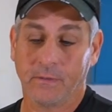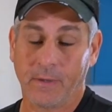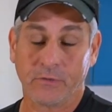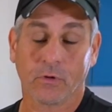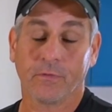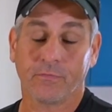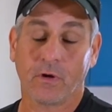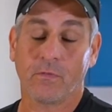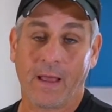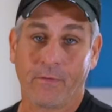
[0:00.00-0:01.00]
or my drawer
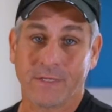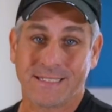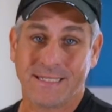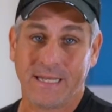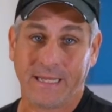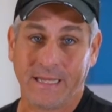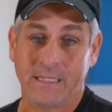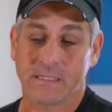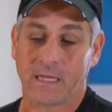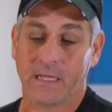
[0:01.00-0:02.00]
front rather, is sitting
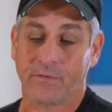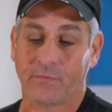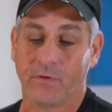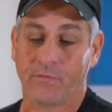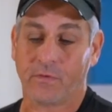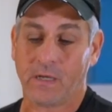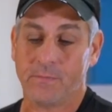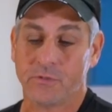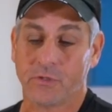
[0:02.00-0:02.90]
inside the front frame,